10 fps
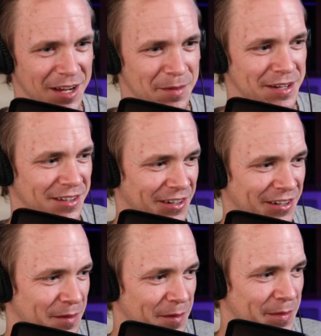because look,
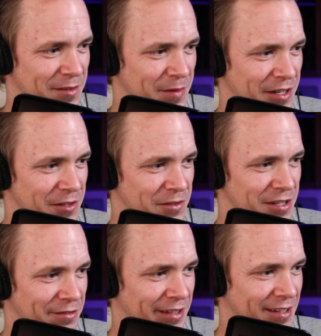it means we can do
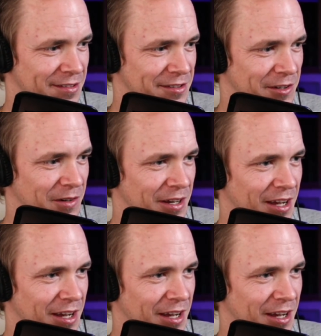stuff like this too.